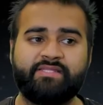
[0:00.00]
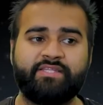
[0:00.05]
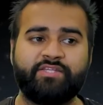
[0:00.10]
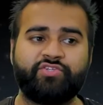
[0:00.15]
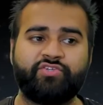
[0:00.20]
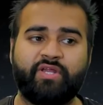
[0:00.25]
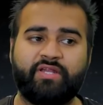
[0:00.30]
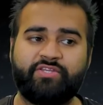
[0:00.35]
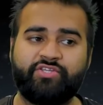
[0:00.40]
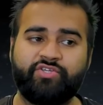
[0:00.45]
the
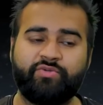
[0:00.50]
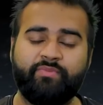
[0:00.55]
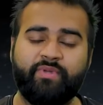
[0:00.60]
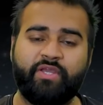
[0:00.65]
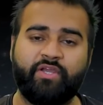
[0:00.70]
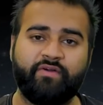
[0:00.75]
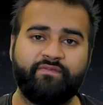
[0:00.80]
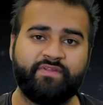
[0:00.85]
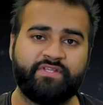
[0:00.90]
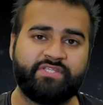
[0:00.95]
stratagem we
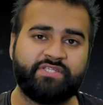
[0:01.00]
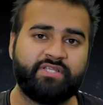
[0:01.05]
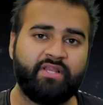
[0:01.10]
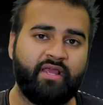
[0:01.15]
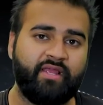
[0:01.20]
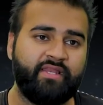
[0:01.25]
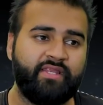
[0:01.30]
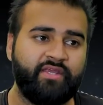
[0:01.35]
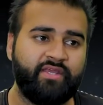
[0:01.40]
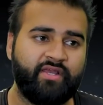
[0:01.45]
covered
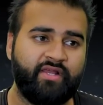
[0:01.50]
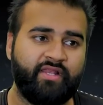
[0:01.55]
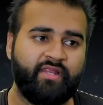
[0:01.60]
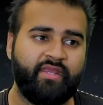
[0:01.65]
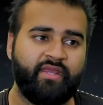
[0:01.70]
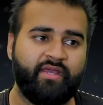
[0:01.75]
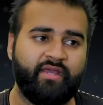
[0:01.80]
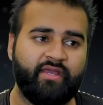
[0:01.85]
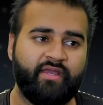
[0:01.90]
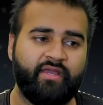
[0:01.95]
slightly
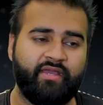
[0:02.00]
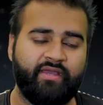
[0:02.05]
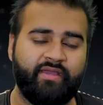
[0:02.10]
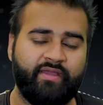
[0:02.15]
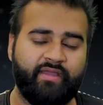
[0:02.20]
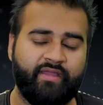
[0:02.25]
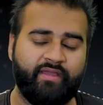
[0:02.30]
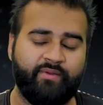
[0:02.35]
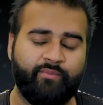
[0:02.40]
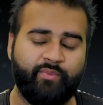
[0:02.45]
earlier,